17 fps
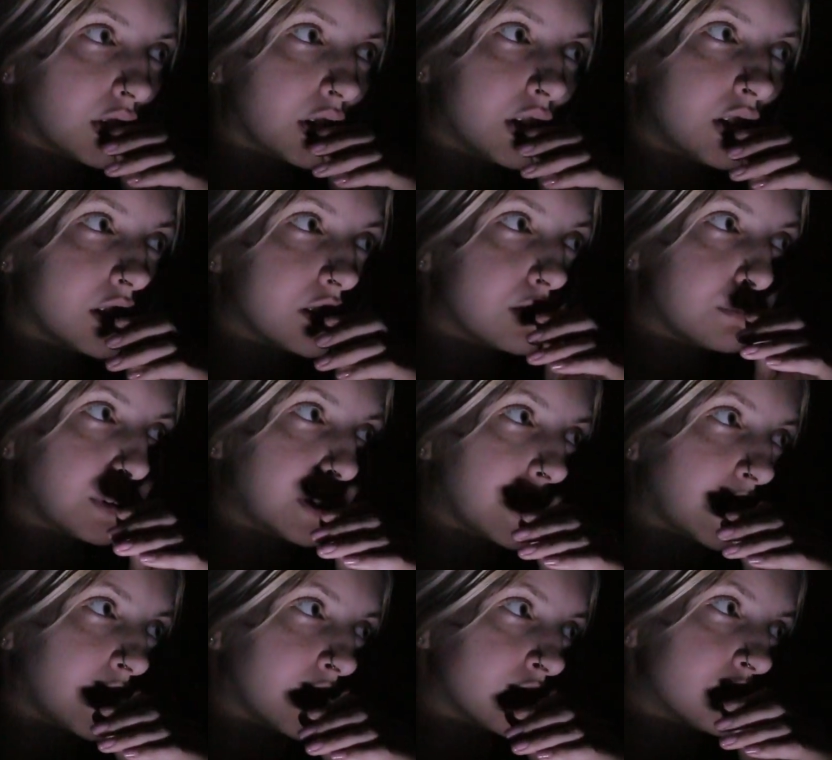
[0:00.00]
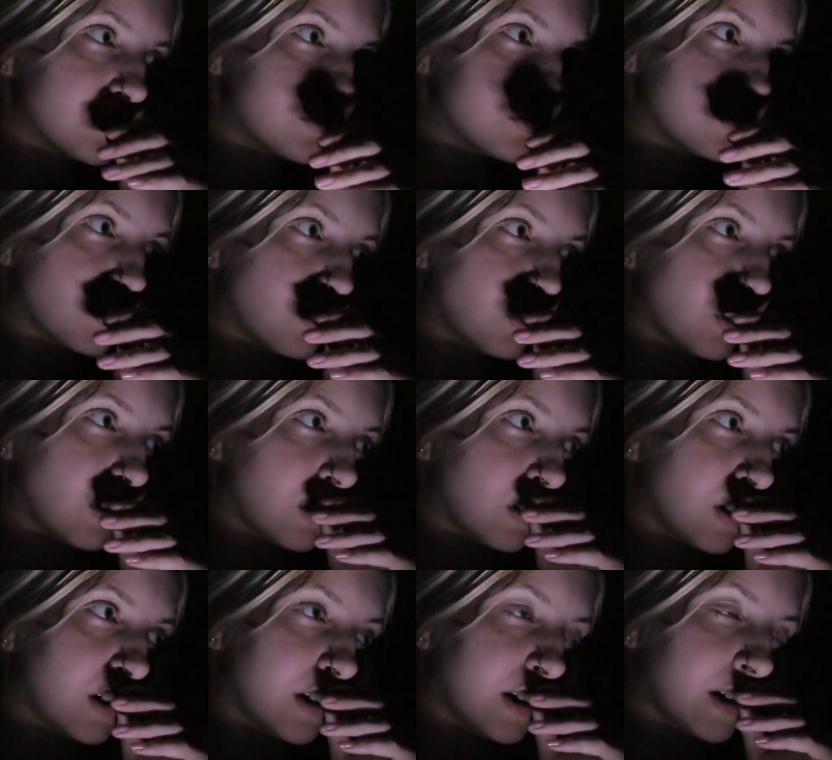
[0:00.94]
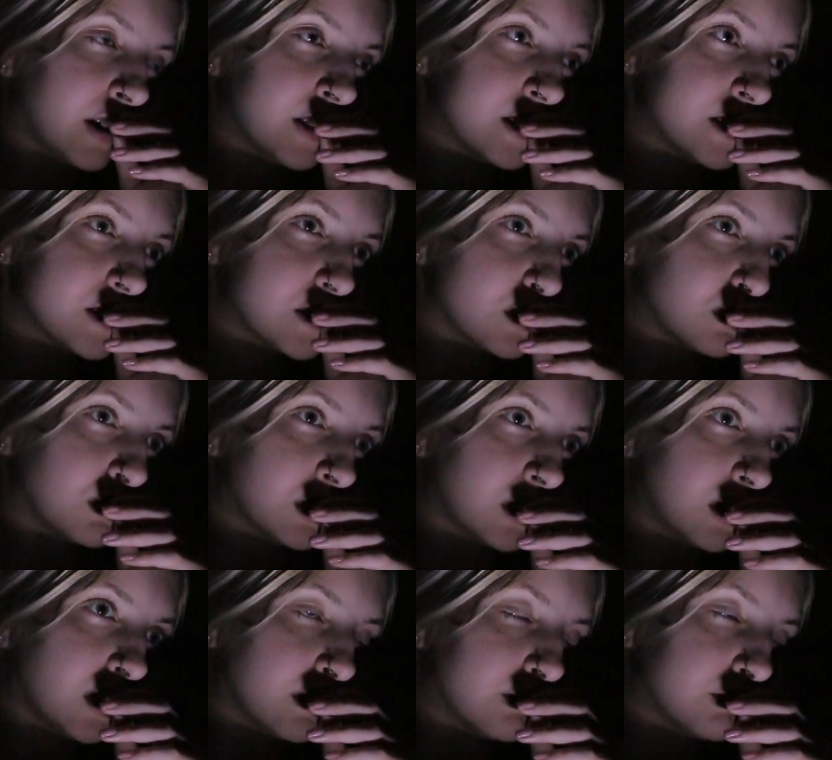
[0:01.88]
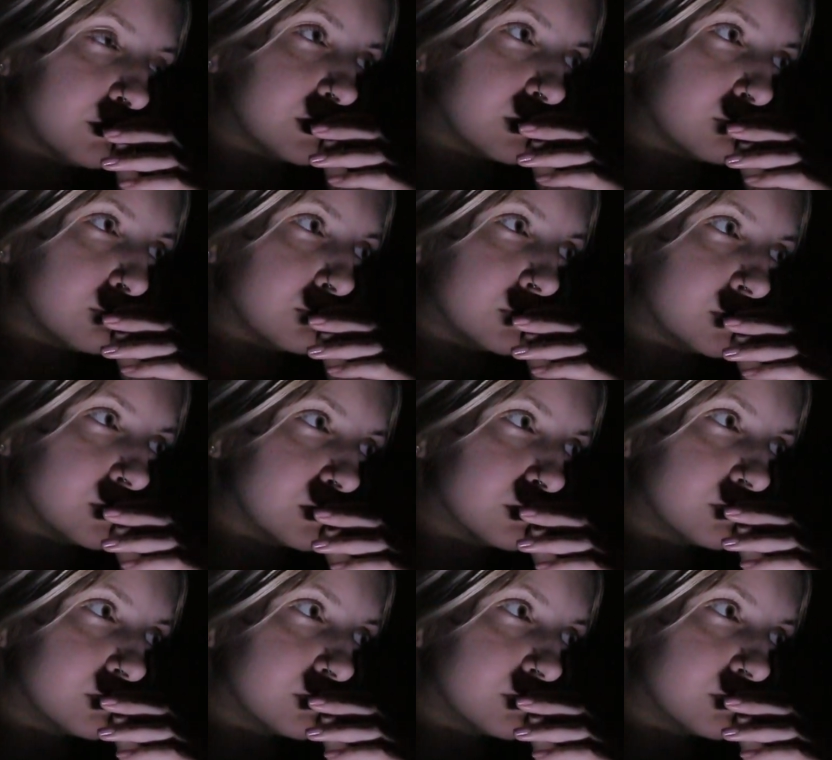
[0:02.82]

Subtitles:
it's about to get so hot and so uncomfortable.